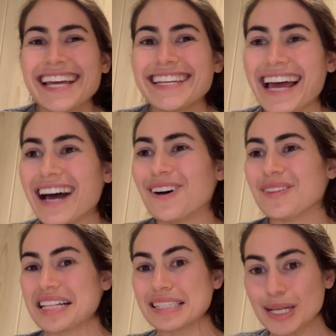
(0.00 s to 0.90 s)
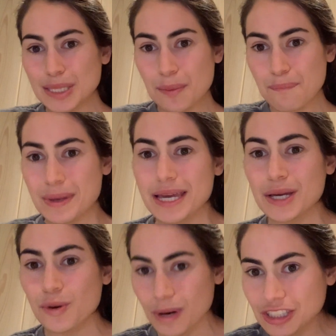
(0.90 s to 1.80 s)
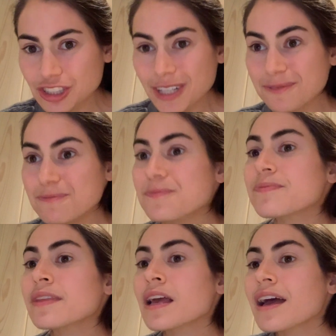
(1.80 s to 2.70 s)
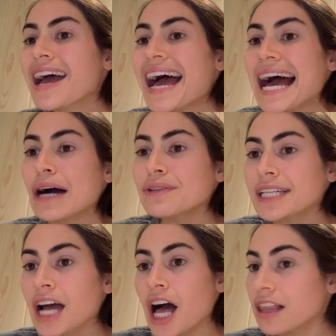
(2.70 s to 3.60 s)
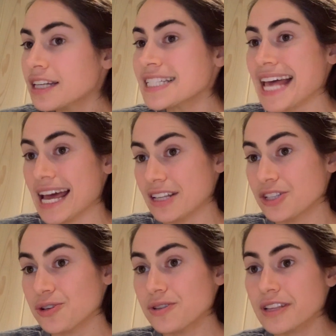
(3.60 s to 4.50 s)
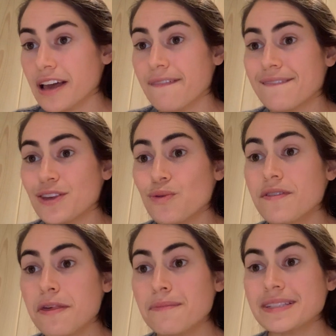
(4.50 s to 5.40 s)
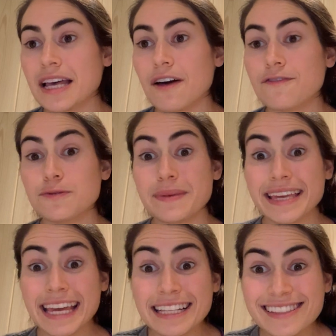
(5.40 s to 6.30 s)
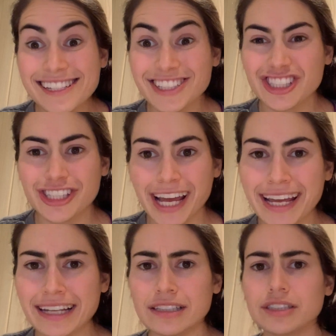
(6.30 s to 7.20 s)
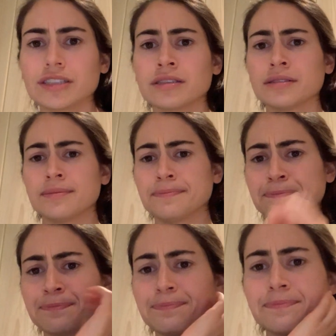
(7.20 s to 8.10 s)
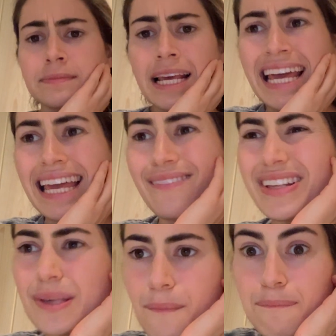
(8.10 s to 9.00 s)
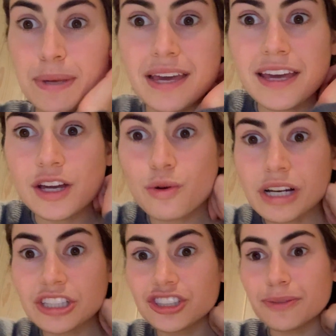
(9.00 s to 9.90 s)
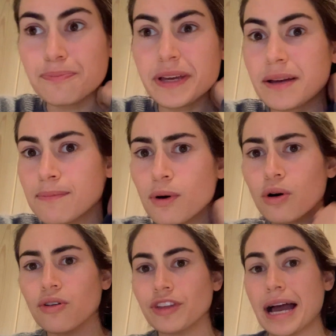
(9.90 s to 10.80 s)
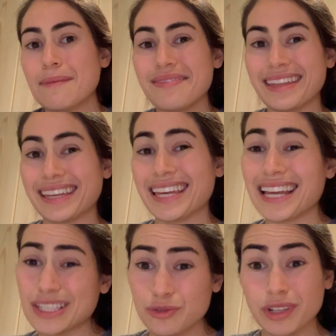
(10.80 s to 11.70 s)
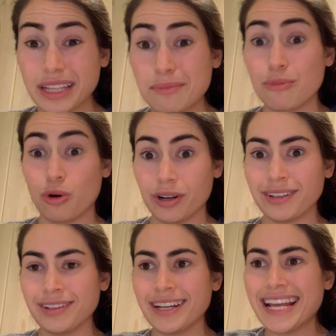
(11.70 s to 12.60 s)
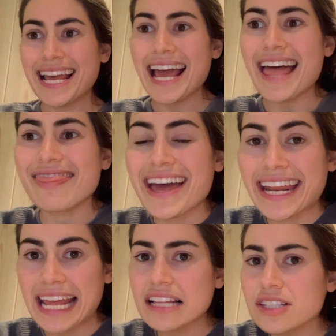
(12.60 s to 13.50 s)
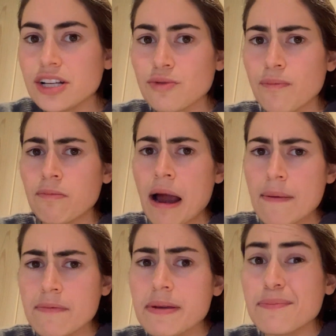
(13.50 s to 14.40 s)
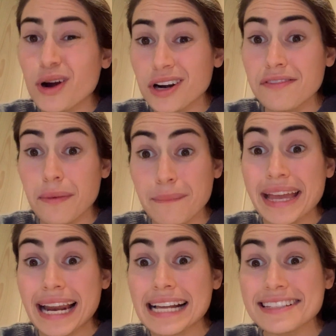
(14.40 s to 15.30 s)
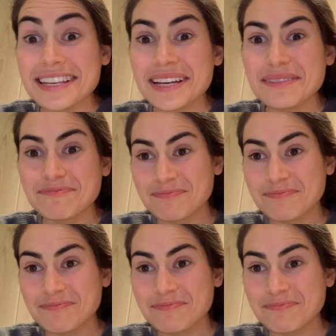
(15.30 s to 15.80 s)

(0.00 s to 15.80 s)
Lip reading: Now, let's look at the big question. How did colonists' attitudes and view of themselves begin to change? If it's a big question, big and bold, I'm thinking it's really important, and that answer will probably be part of the main idea.